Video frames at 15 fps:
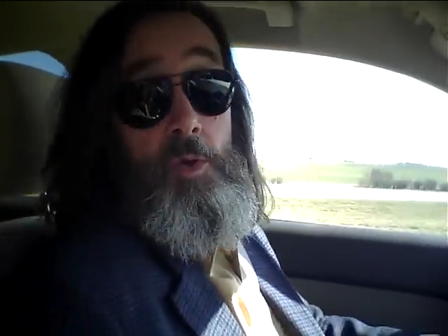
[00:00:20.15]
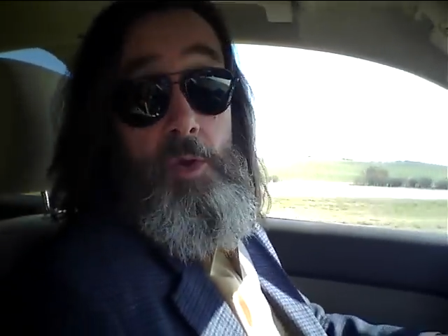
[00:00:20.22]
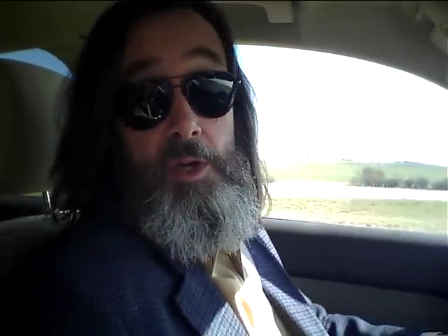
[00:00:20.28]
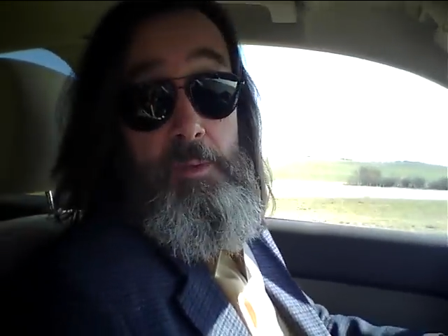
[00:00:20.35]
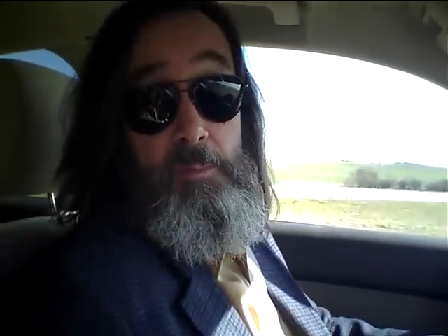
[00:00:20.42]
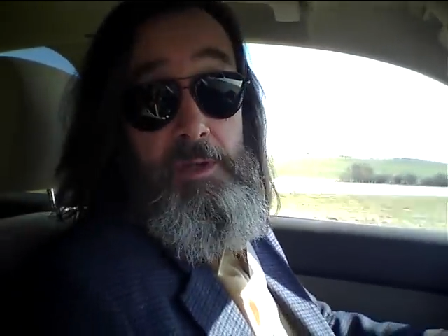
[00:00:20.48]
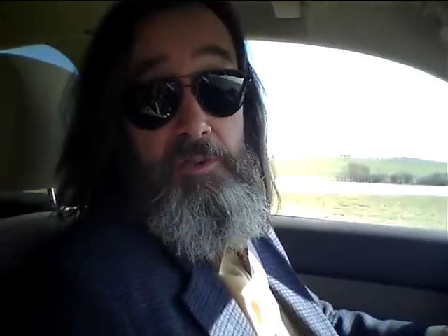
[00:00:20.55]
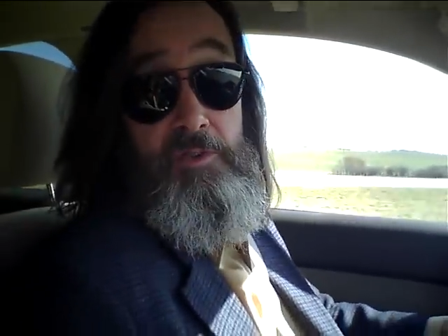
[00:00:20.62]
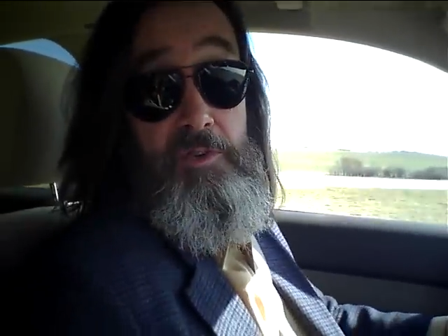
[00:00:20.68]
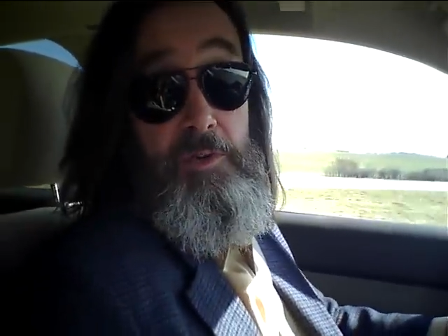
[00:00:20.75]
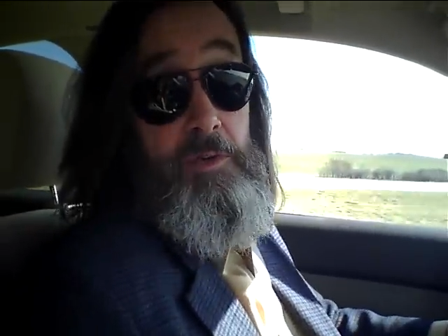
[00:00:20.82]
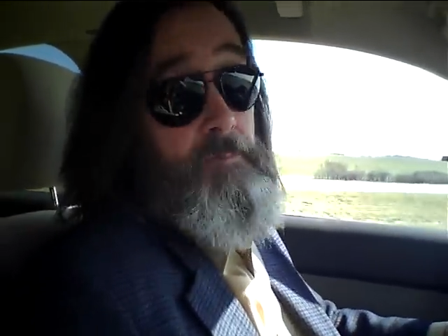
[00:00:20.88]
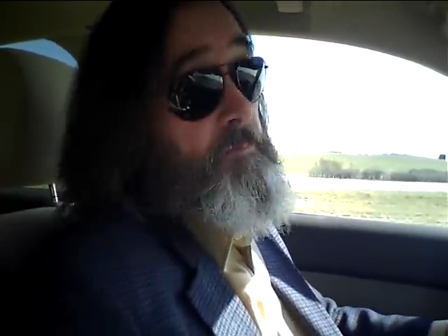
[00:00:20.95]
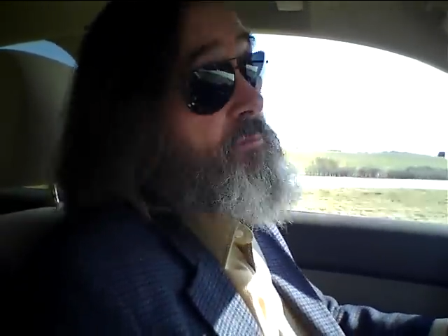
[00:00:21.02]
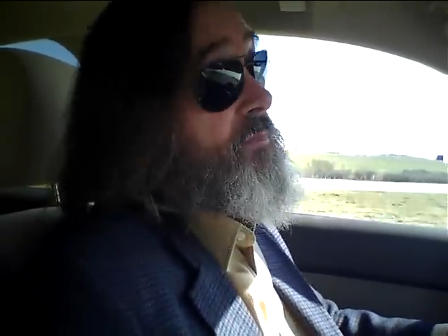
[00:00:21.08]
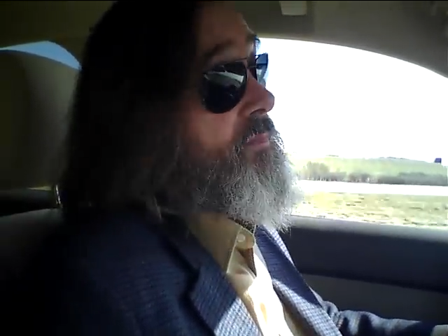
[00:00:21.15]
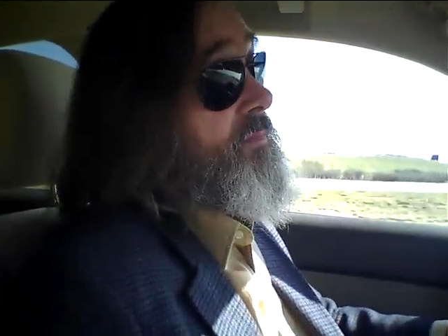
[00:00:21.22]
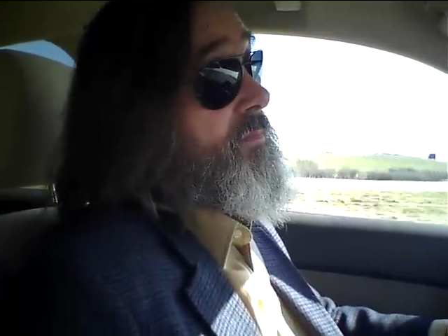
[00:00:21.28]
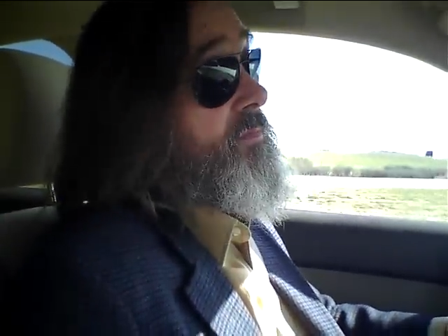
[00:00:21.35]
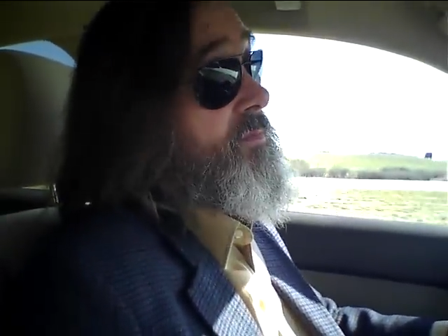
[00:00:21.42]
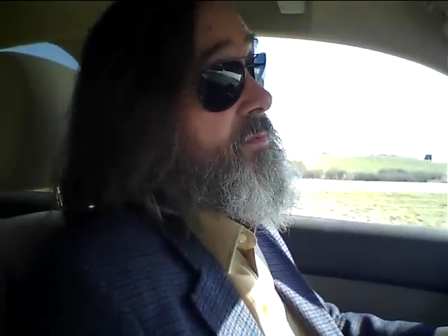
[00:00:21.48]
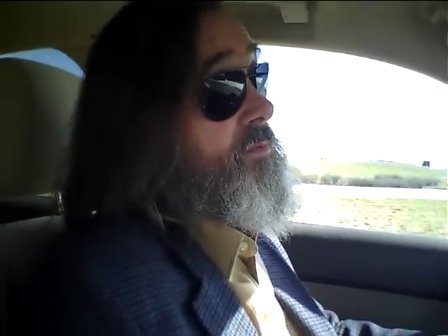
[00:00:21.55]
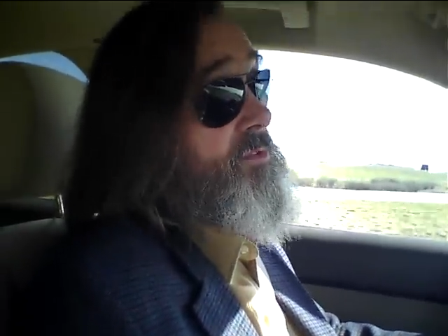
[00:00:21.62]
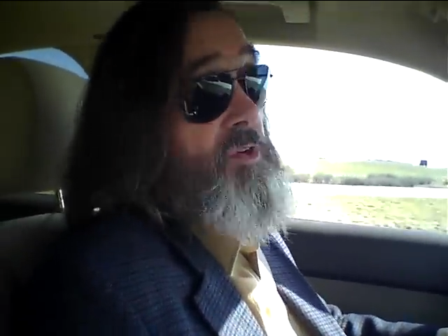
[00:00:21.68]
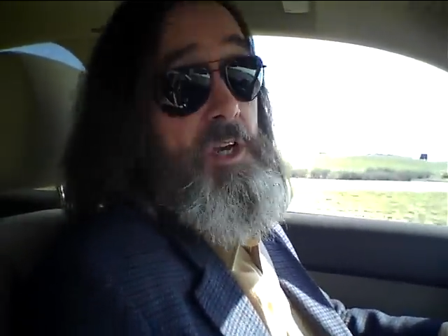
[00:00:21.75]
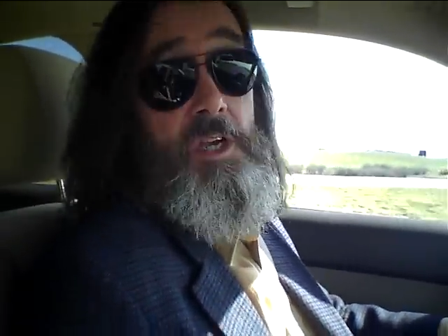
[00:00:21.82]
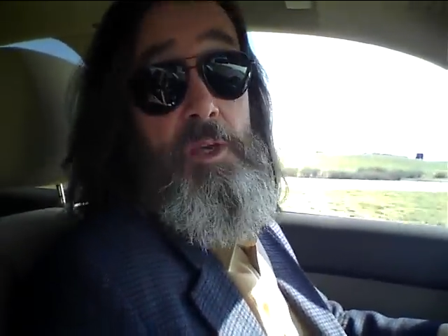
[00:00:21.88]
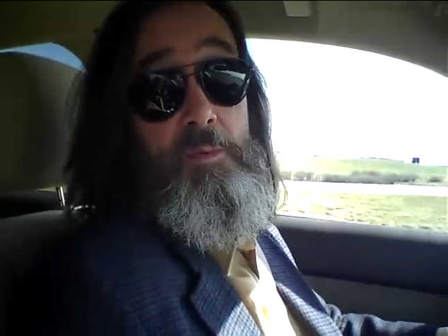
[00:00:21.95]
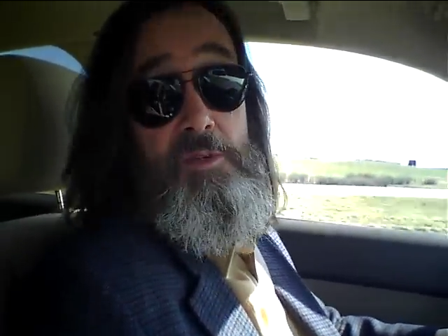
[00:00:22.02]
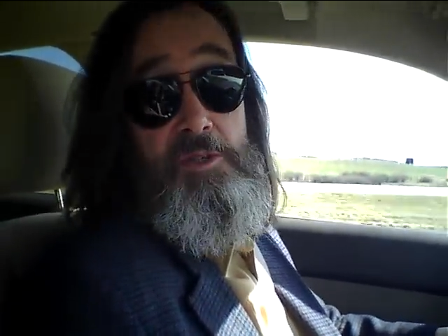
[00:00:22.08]
Lloydminster,
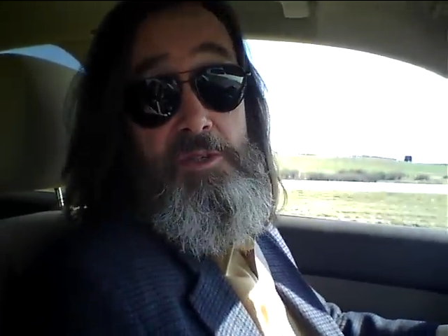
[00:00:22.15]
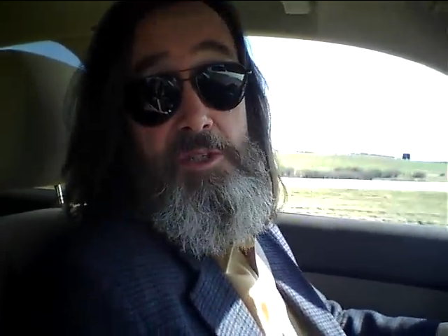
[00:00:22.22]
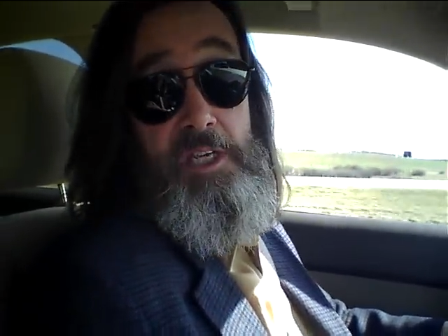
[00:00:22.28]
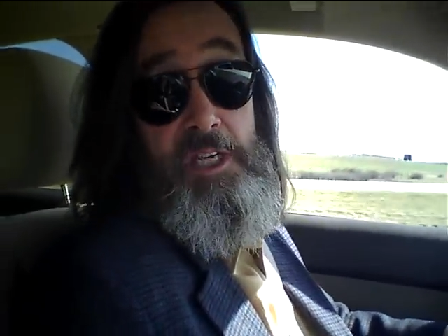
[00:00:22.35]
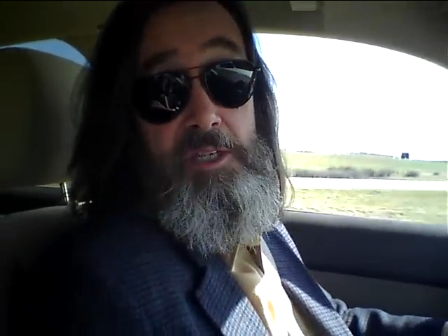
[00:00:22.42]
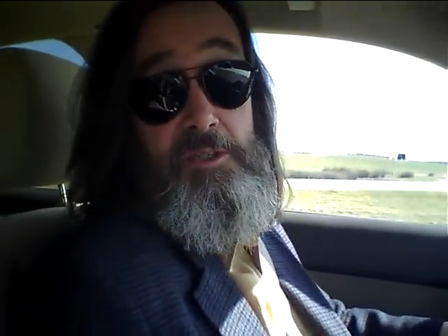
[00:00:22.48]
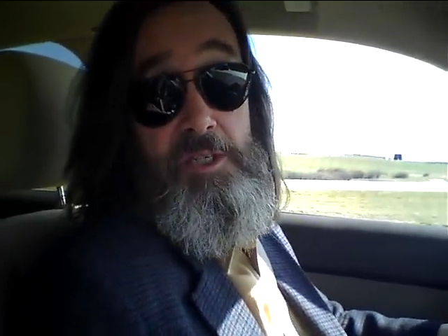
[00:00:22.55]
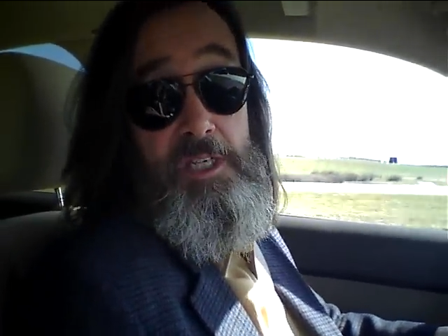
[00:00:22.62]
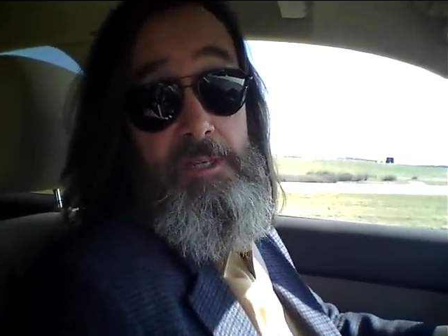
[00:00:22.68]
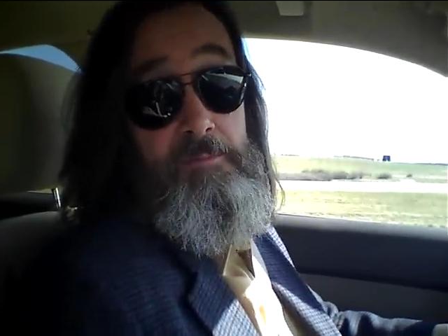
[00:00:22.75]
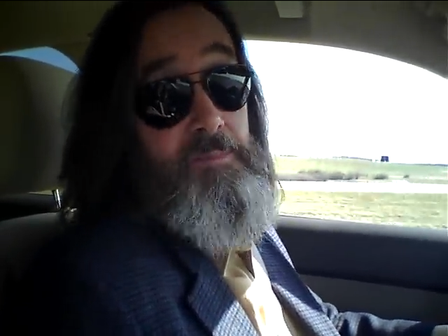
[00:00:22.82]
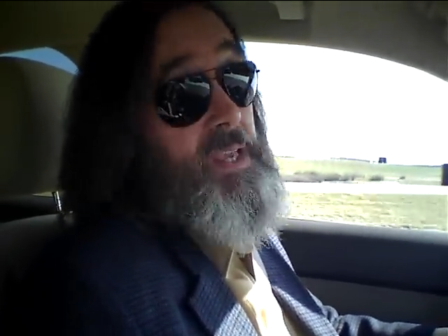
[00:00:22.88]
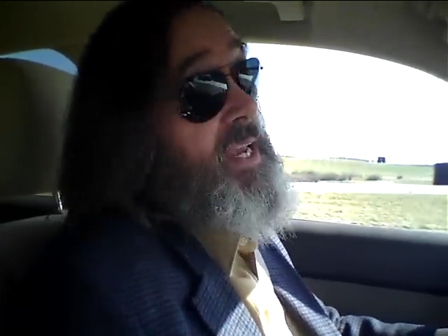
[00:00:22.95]
talking with Stacy.